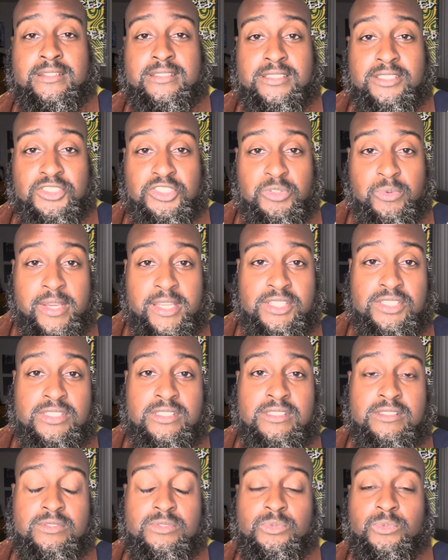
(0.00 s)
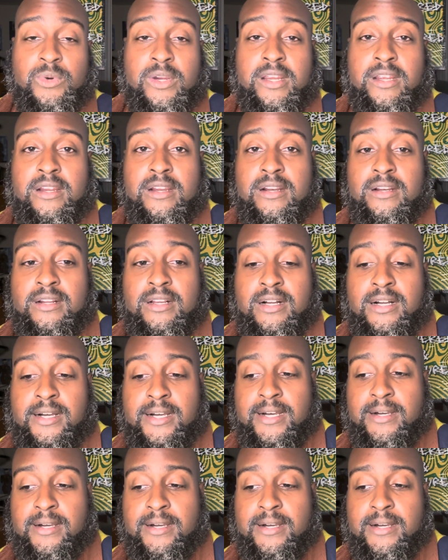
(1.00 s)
situations where